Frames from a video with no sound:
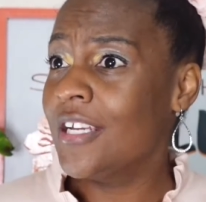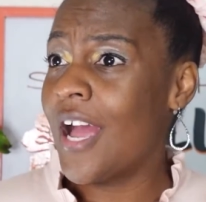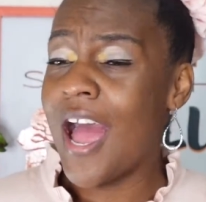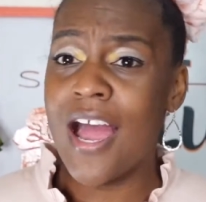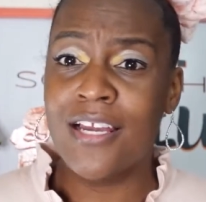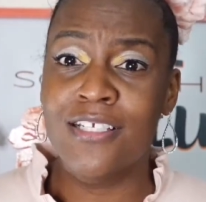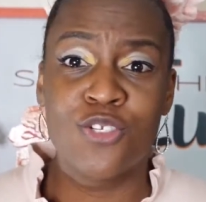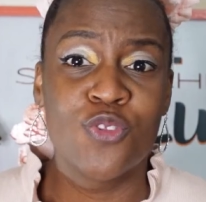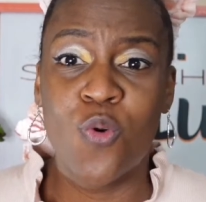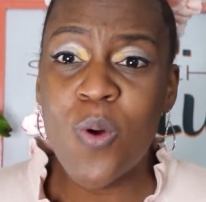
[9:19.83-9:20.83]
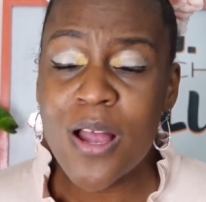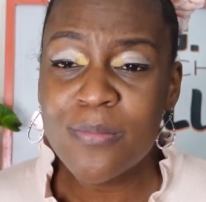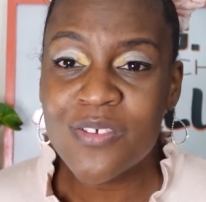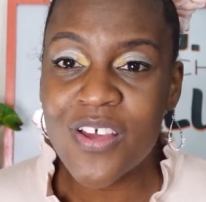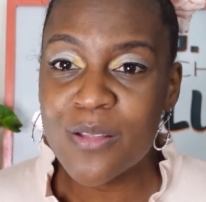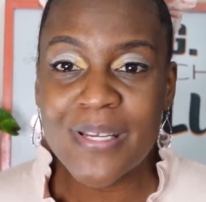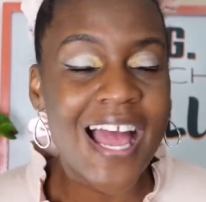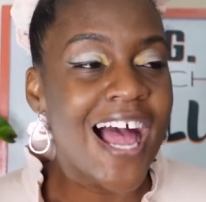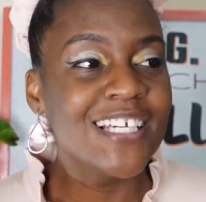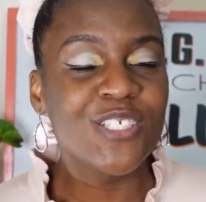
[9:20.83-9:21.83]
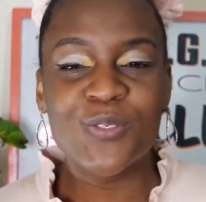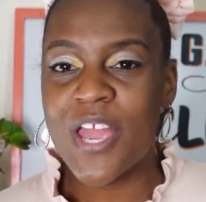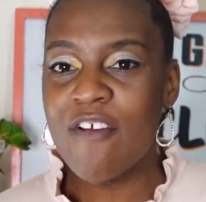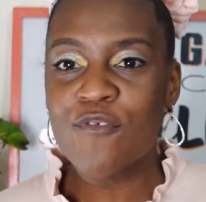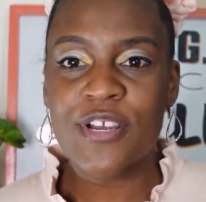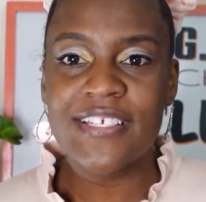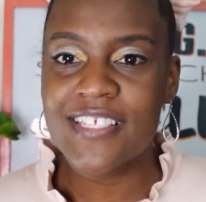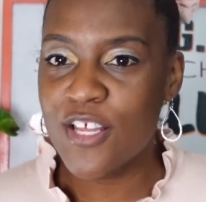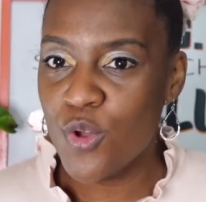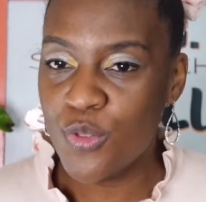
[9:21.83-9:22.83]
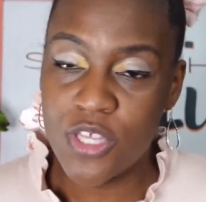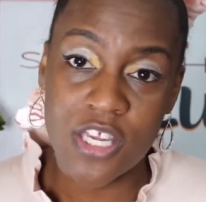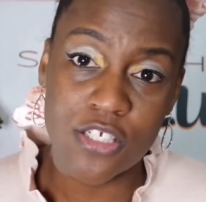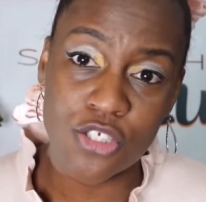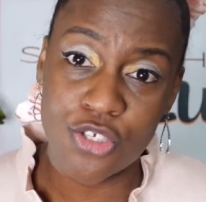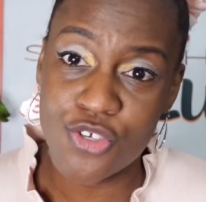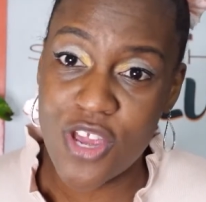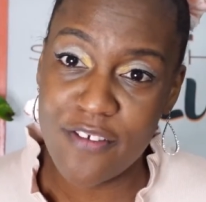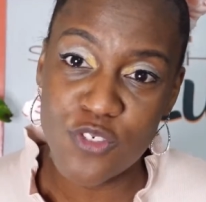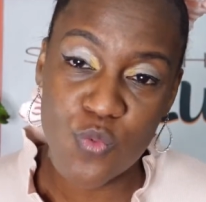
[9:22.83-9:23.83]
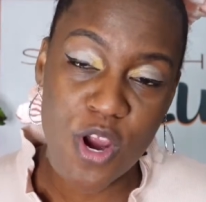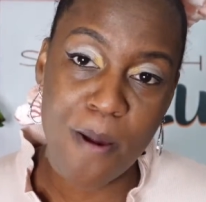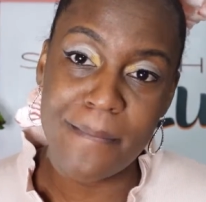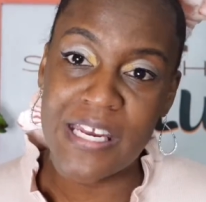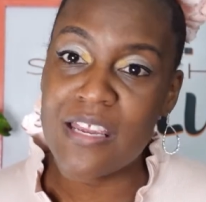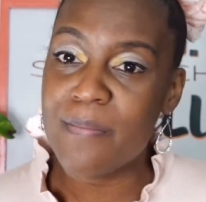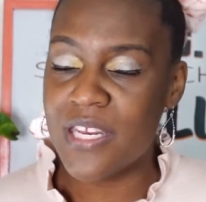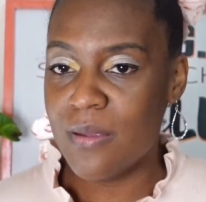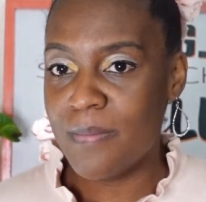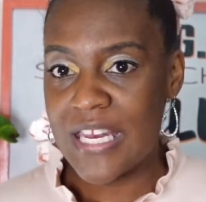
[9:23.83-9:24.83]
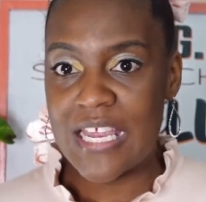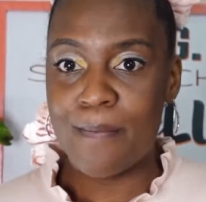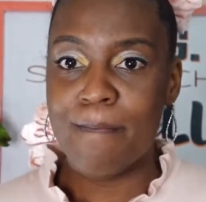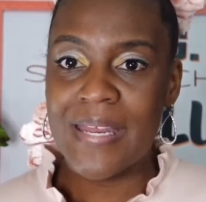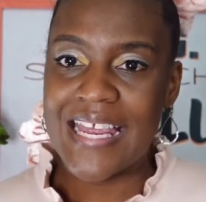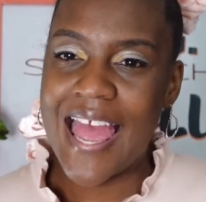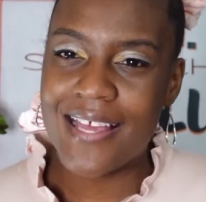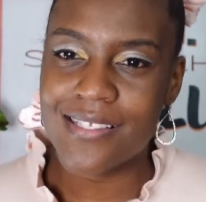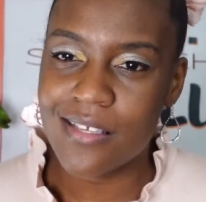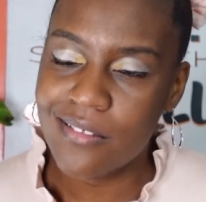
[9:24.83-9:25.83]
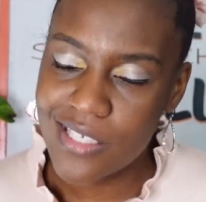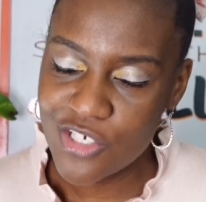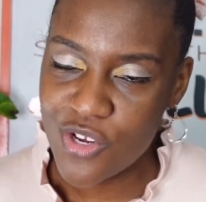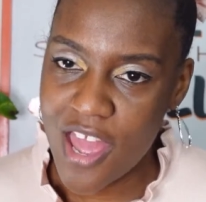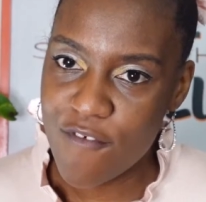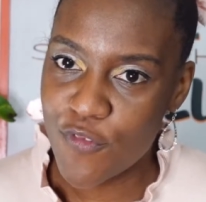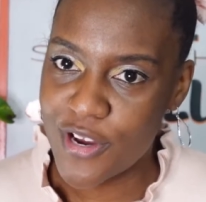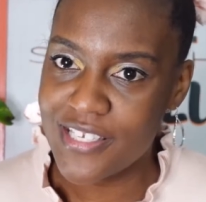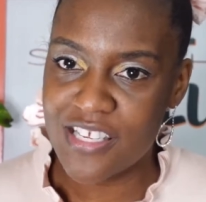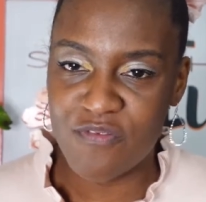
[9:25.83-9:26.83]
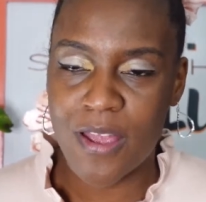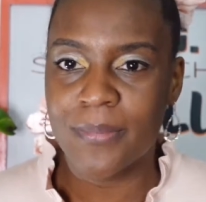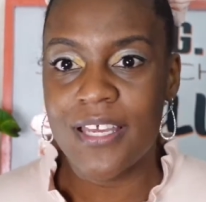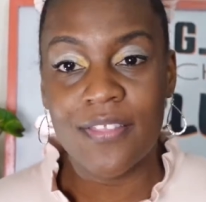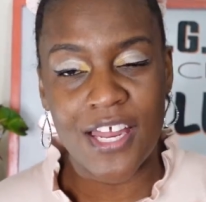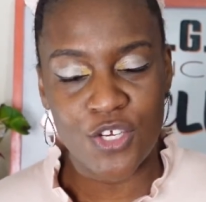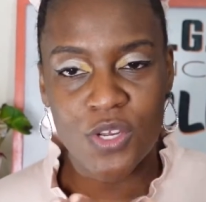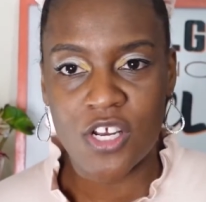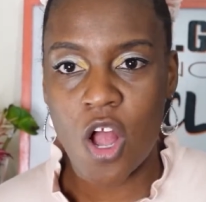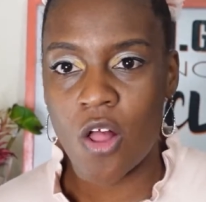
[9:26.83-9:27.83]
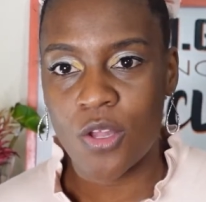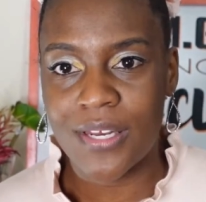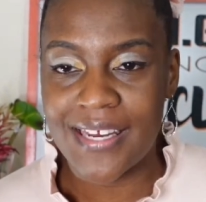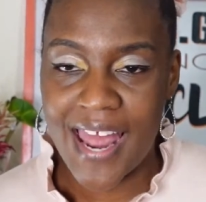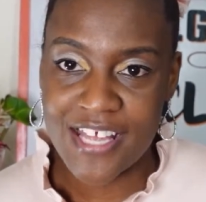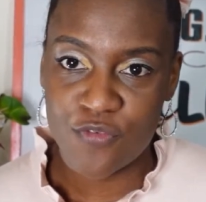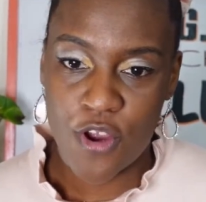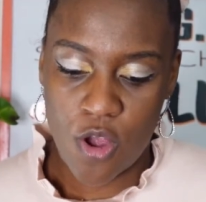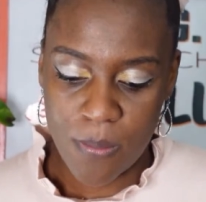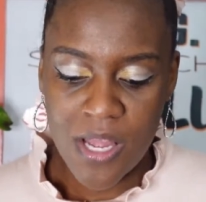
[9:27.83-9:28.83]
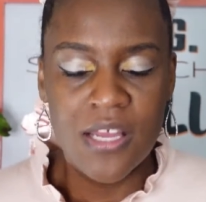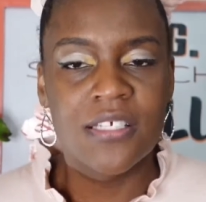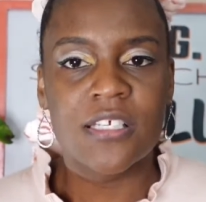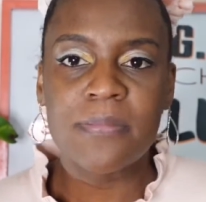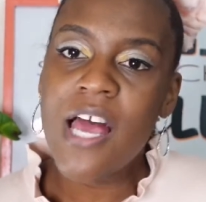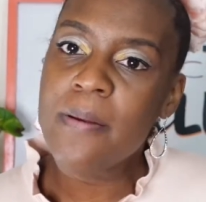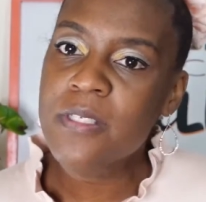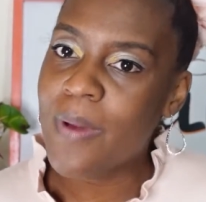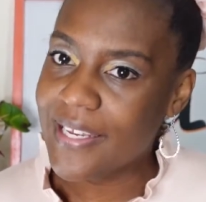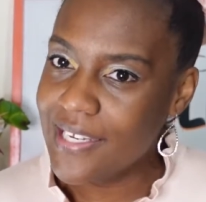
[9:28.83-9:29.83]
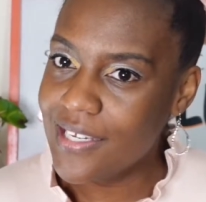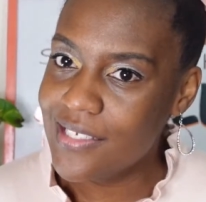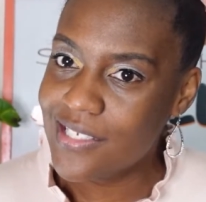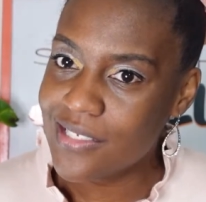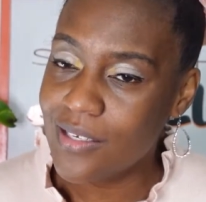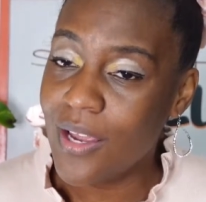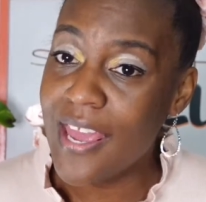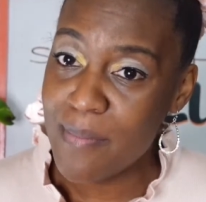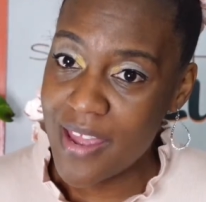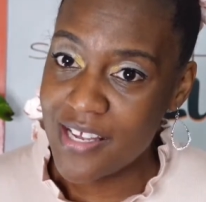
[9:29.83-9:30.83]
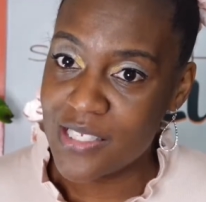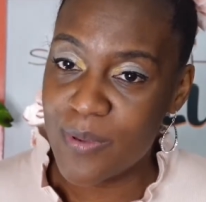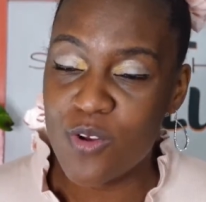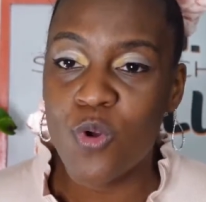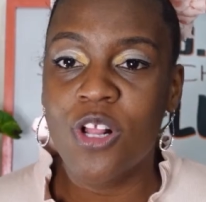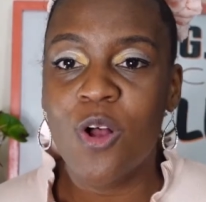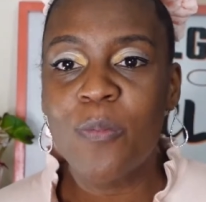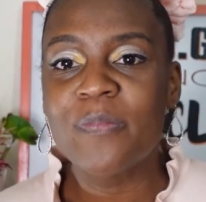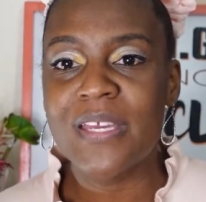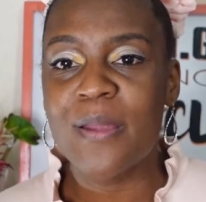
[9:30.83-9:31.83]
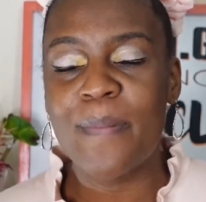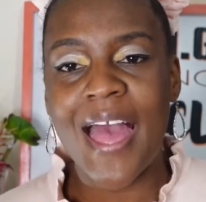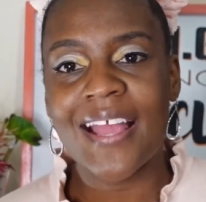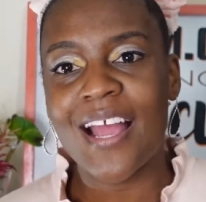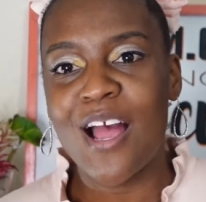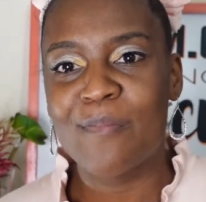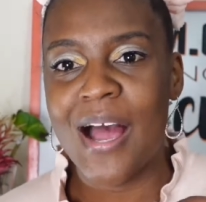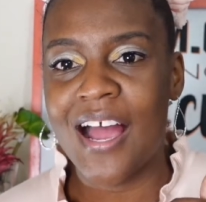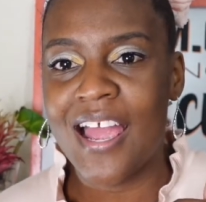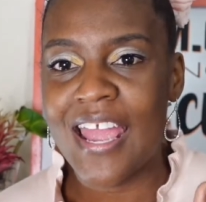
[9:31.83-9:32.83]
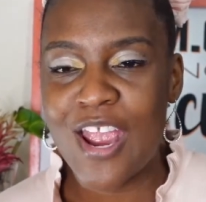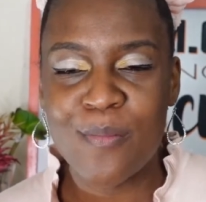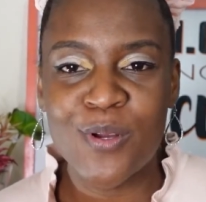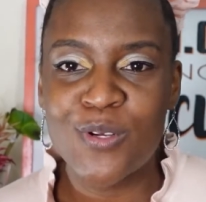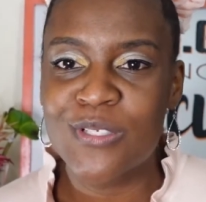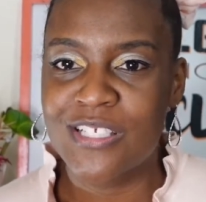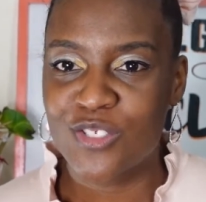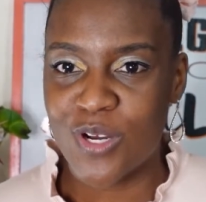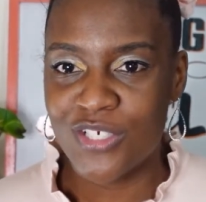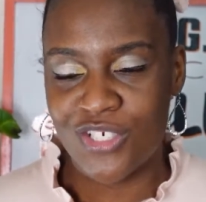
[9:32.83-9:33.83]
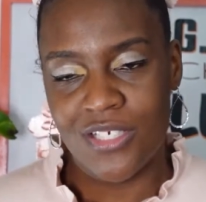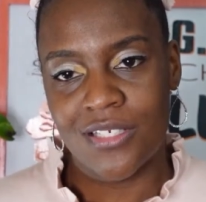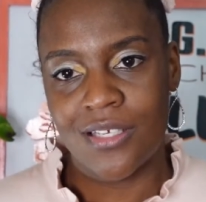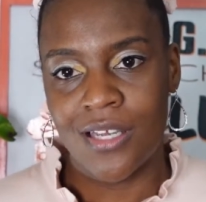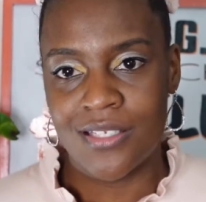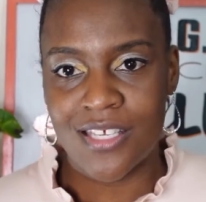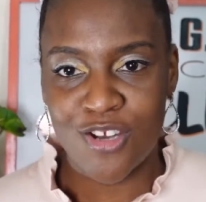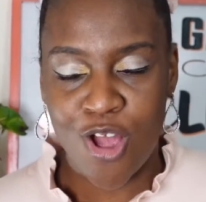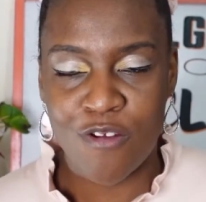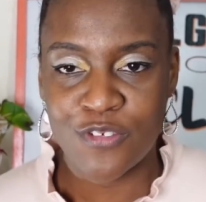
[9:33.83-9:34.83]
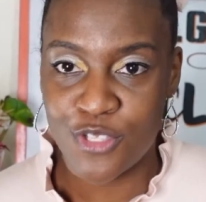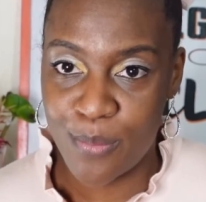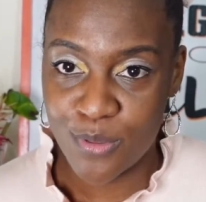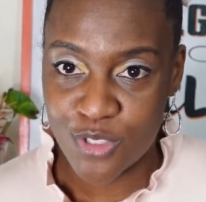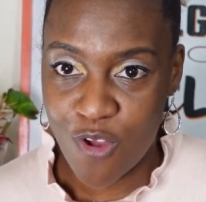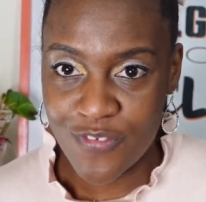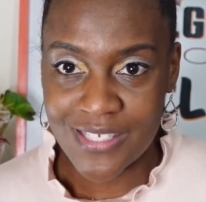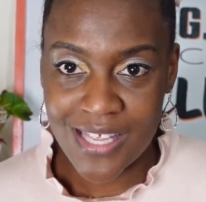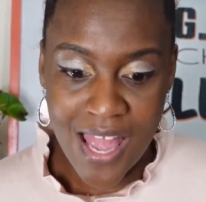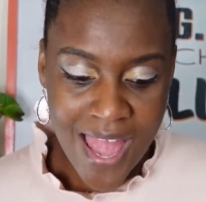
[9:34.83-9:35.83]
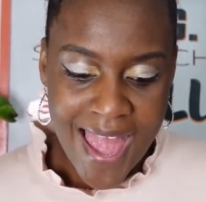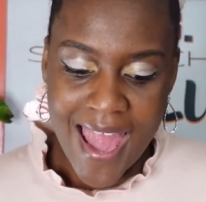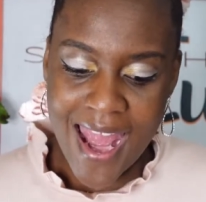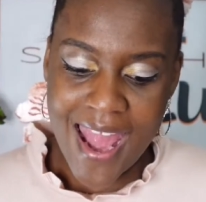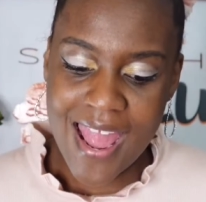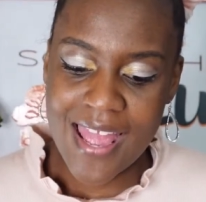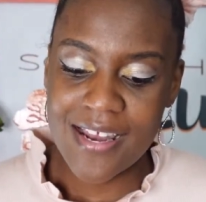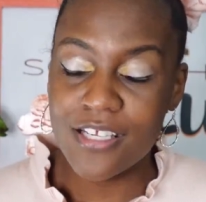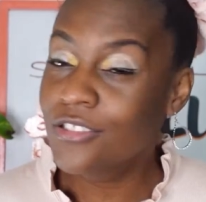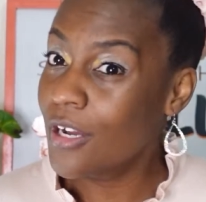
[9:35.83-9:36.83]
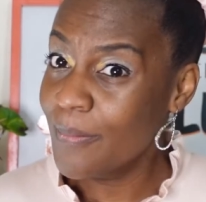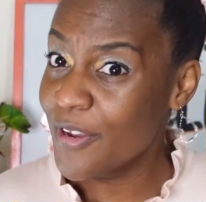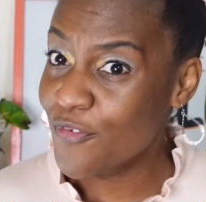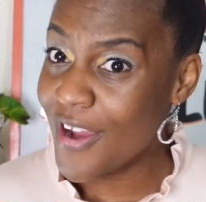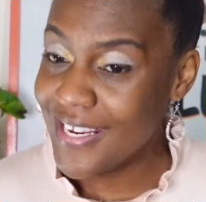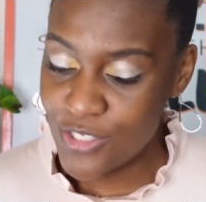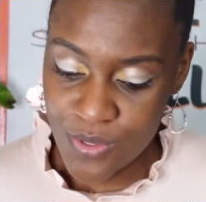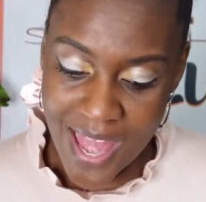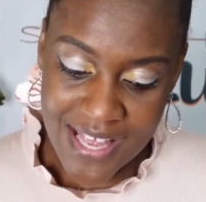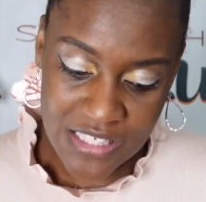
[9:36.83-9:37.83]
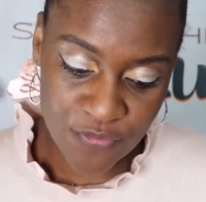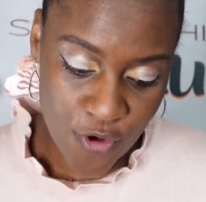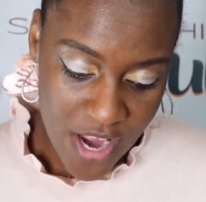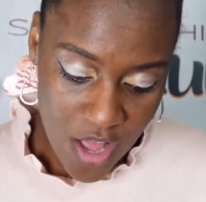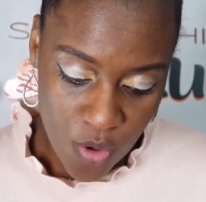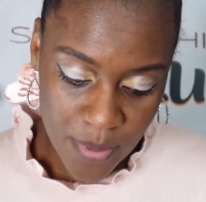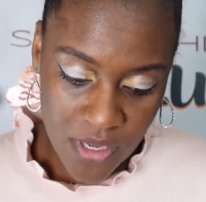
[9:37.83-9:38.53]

I do the web development, I do every single thing. So you have to wear many hats, unless you have friends and family that you can call on and ask for help. Sometimes my kids and my husband will help me pack my hair bows and scrunchies to get sent off to the post office. And don't be afraid to ask for help.